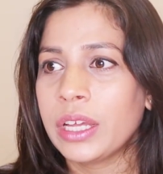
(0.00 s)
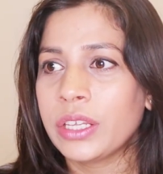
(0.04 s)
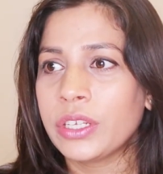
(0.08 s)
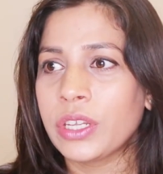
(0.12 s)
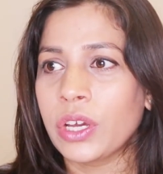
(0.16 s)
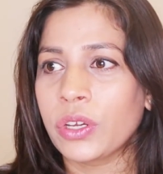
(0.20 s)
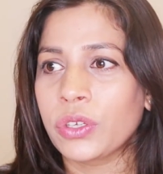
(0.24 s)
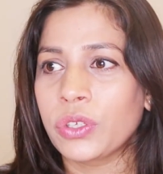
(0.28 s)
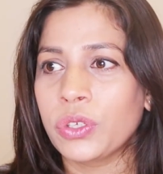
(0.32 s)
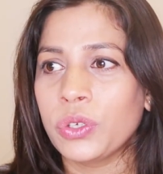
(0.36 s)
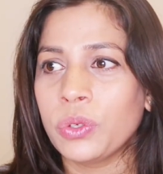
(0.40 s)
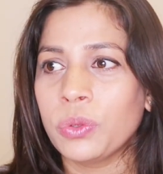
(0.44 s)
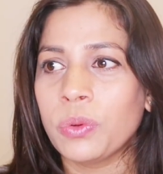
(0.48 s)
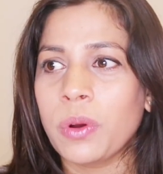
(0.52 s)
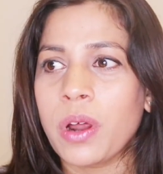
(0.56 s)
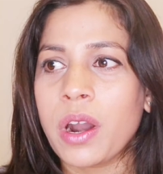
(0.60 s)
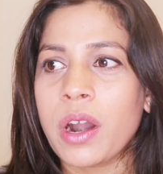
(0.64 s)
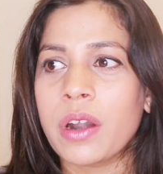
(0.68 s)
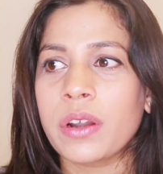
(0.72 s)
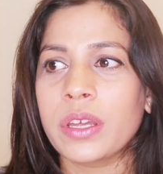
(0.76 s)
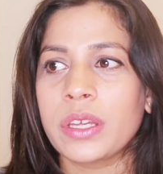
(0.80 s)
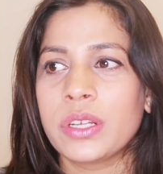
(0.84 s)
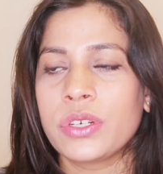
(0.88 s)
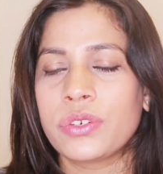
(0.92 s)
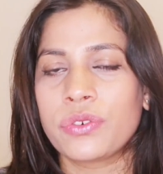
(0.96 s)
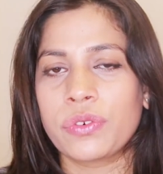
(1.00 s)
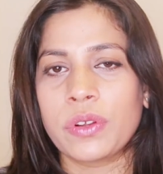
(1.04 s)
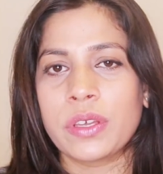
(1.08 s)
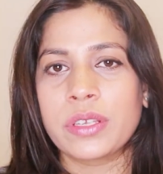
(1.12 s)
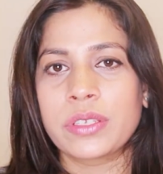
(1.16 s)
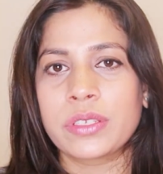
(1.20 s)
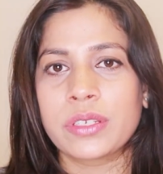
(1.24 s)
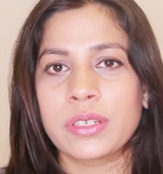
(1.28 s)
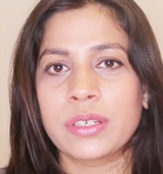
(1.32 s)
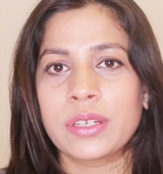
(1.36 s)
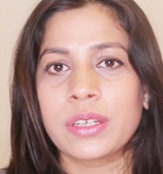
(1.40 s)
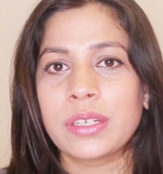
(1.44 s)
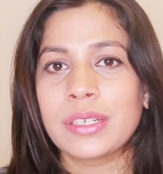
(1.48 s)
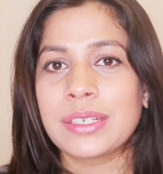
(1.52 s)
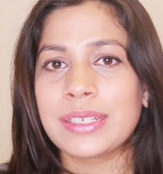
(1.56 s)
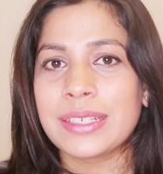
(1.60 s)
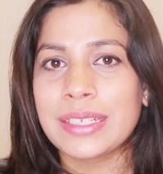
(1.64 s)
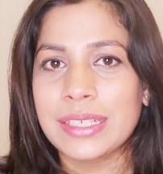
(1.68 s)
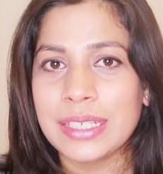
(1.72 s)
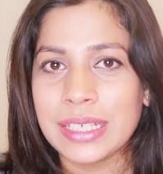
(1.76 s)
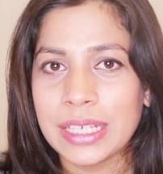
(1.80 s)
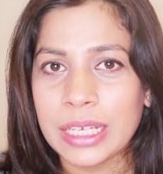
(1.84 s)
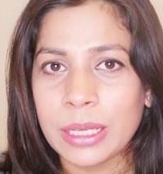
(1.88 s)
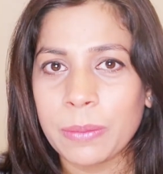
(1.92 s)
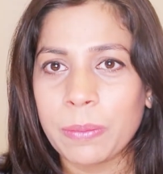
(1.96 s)
Now you are interested in
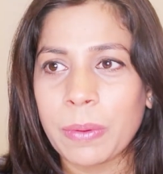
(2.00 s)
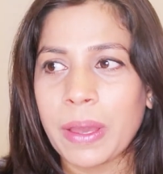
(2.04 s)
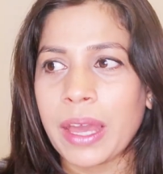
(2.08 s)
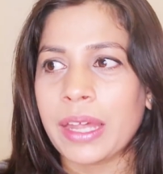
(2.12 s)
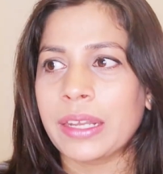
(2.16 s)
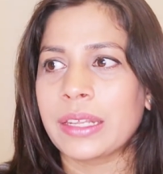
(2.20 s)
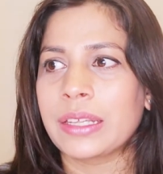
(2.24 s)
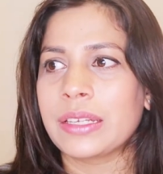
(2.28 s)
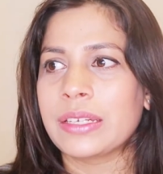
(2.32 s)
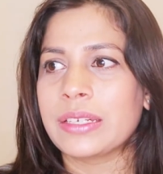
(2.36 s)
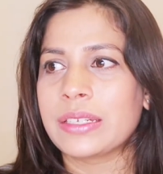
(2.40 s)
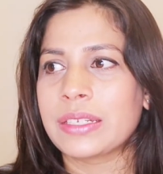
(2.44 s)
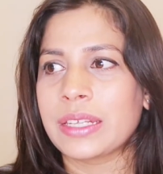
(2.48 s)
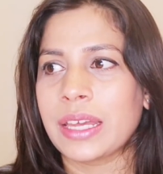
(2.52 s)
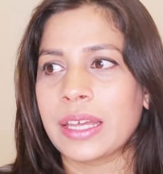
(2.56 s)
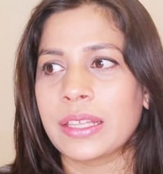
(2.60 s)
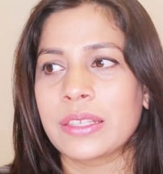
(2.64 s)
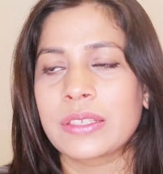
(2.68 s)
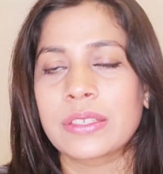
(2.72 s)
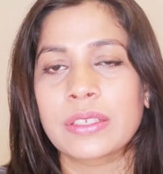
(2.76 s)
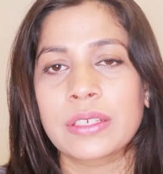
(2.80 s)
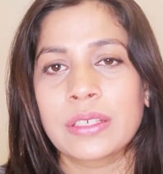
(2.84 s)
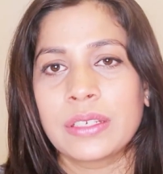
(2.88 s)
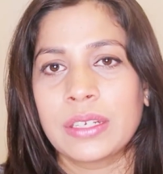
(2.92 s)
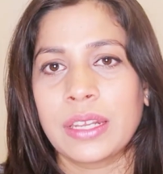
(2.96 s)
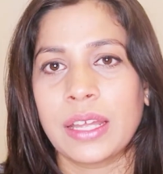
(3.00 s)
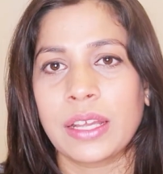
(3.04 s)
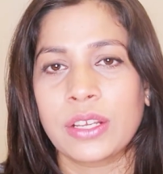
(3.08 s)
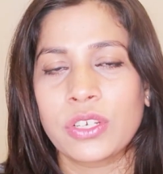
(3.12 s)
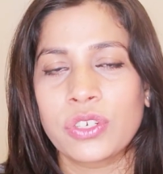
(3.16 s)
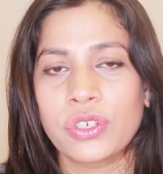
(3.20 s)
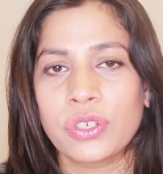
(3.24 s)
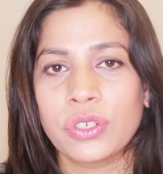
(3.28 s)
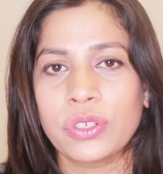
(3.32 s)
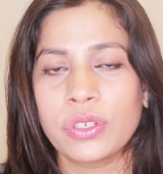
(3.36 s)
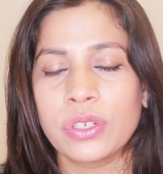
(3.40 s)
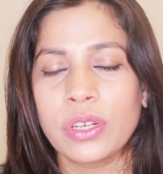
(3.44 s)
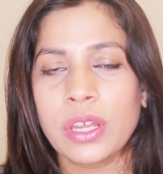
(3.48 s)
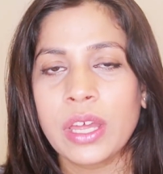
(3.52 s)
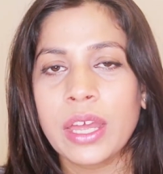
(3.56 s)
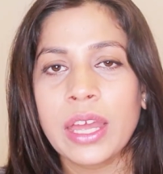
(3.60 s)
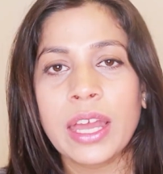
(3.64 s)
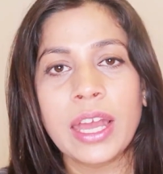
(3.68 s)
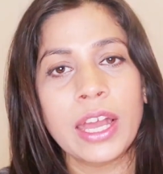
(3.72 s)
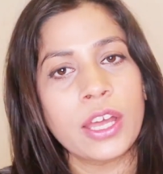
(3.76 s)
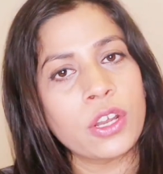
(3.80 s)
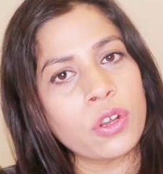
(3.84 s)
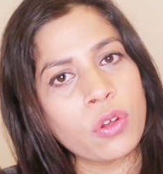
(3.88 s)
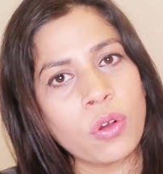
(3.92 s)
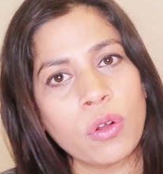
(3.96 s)
deep and intense connection
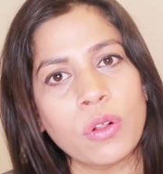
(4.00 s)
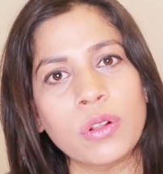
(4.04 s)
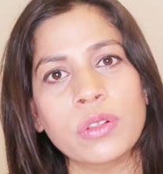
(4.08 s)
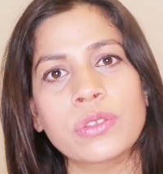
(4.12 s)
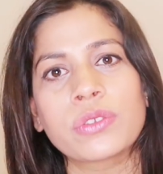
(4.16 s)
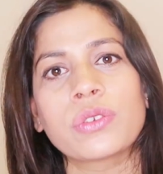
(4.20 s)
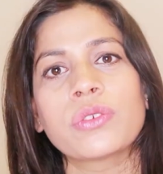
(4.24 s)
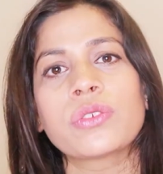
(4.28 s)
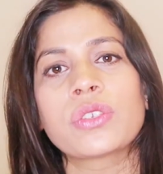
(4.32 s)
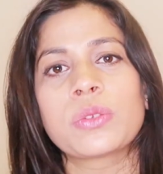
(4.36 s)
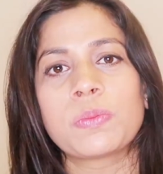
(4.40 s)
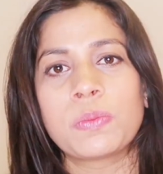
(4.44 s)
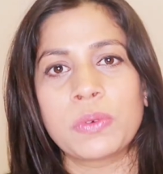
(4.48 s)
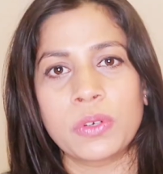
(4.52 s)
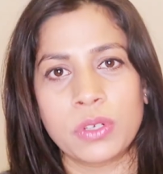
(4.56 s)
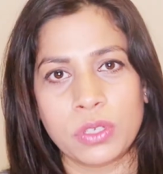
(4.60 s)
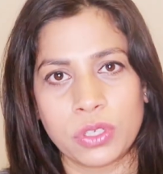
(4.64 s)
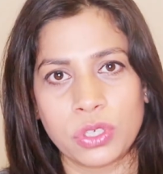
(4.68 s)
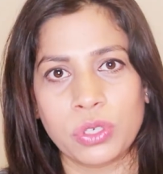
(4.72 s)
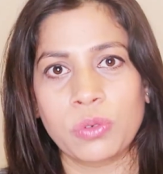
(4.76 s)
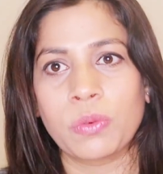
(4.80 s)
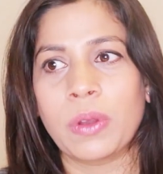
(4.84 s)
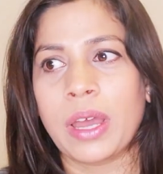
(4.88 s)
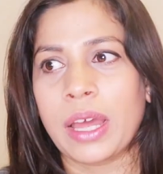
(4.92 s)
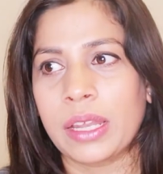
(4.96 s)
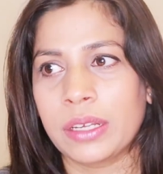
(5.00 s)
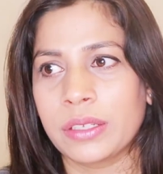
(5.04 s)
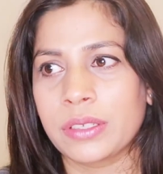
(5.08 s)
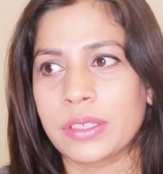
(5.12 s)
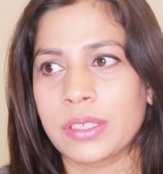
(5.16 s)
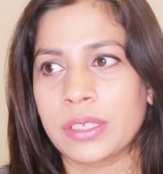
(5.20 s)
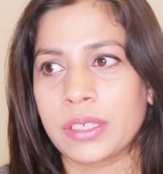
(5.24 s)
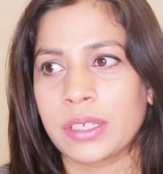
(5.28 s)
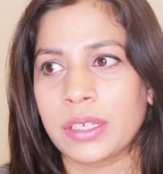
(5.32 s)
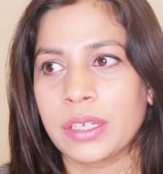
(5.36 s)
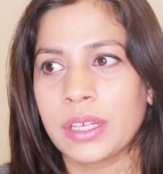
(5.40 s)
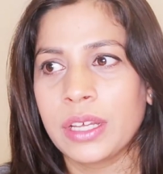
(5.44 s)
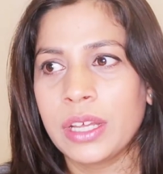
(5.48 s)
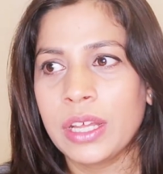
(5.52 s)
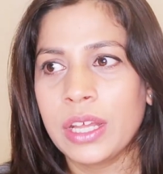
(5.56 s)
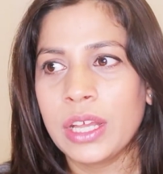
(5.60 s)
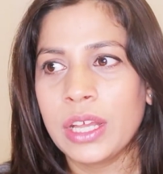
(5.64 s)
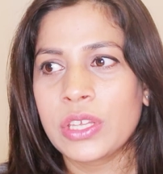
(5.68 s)
and also spirituality.